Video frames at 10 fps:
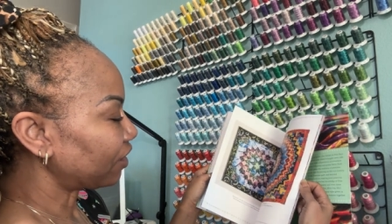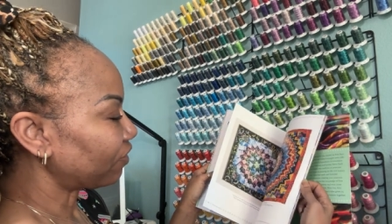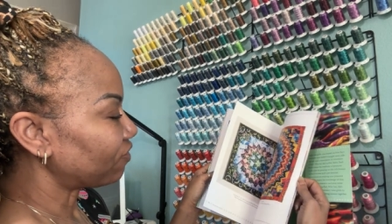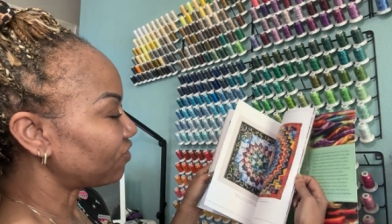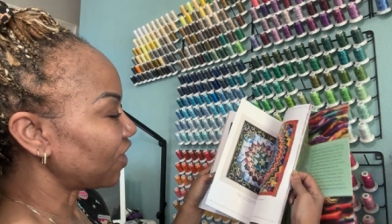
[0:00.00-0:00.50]
the
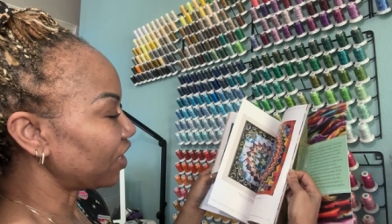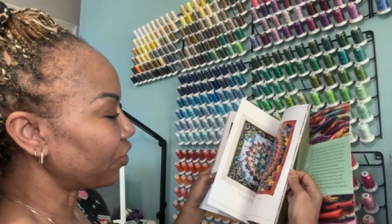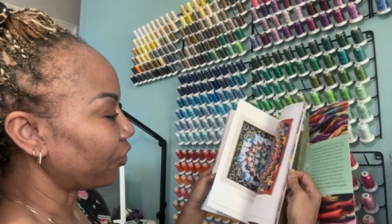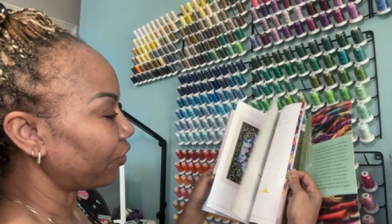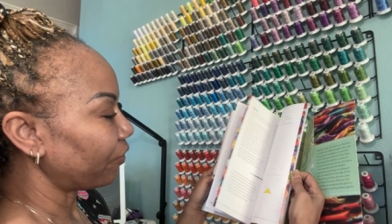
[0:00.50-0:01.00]

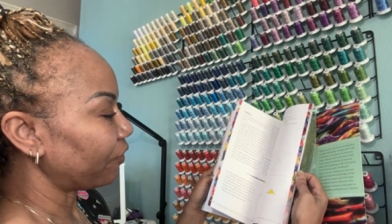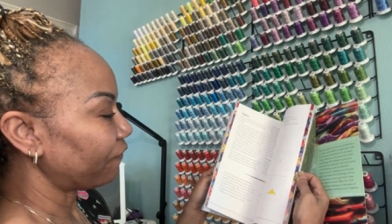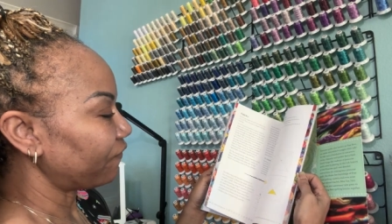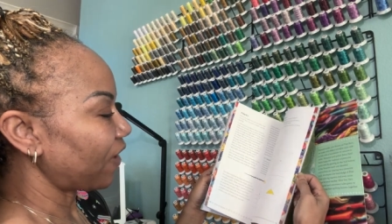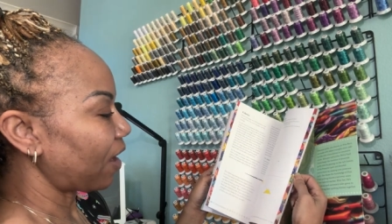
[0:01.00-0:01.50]
thinner the
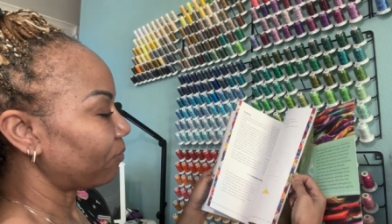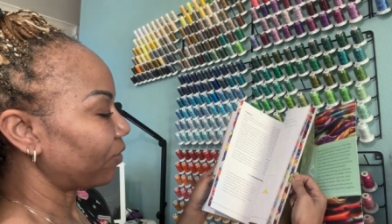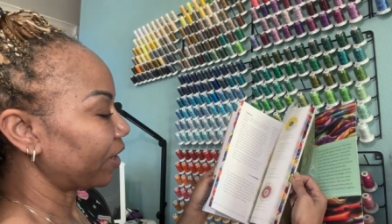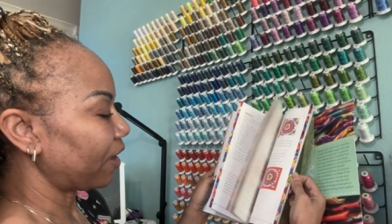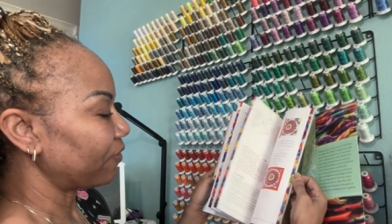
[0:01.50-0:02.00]

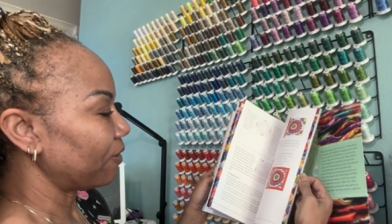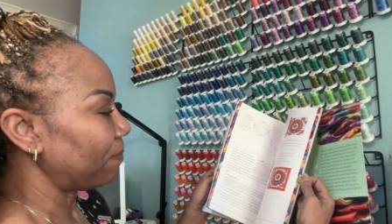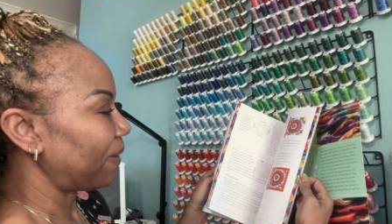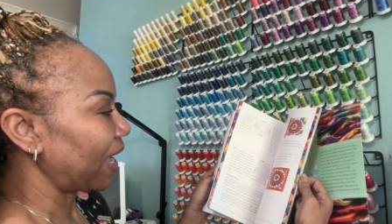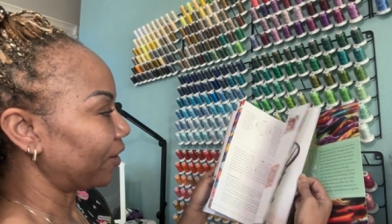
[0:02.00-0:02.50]
fabric, the
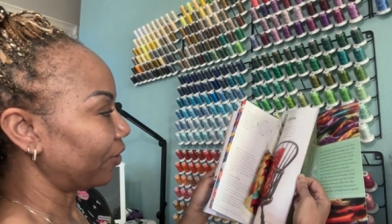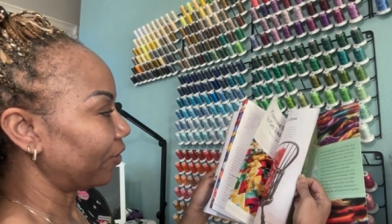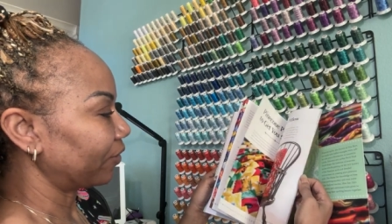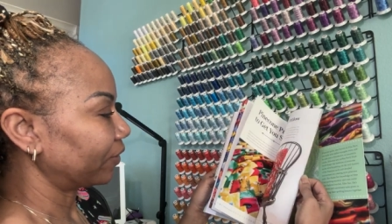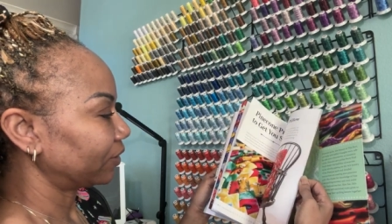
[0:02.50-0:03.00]

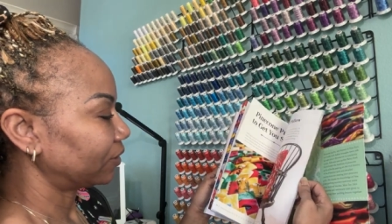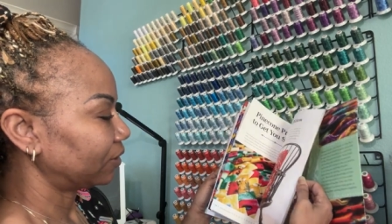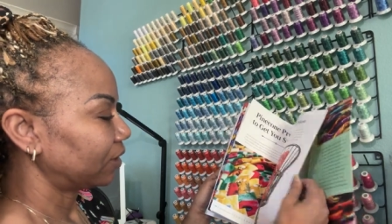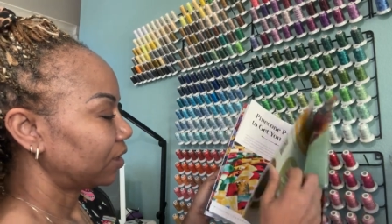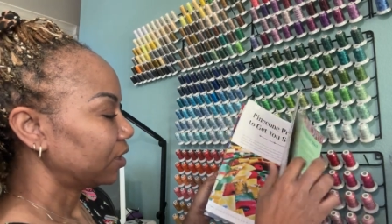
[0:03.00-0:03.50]
better.
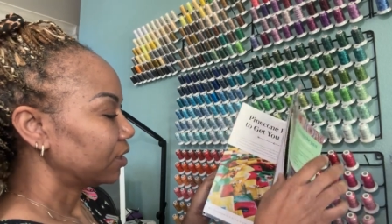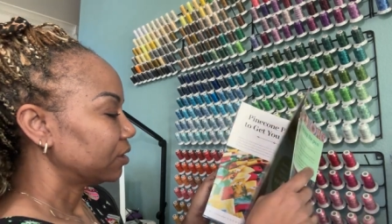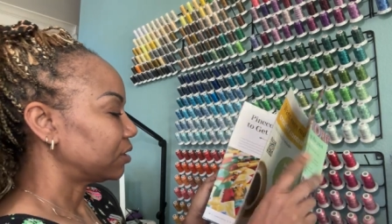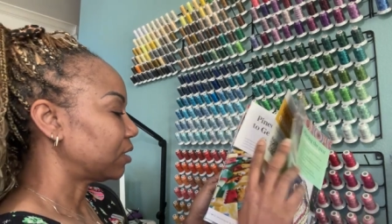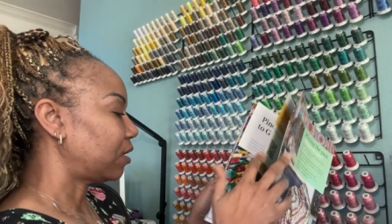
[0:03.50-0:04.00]

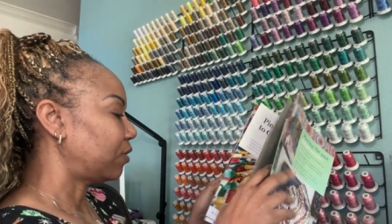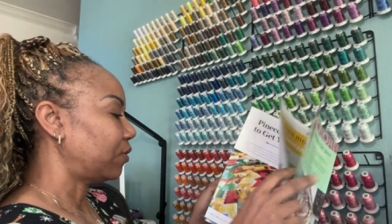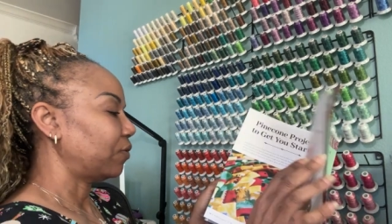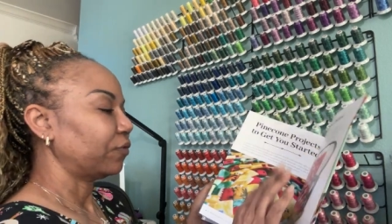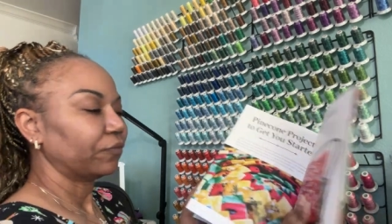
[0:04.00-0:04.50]

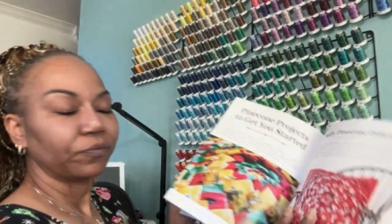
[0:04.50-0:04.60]
So,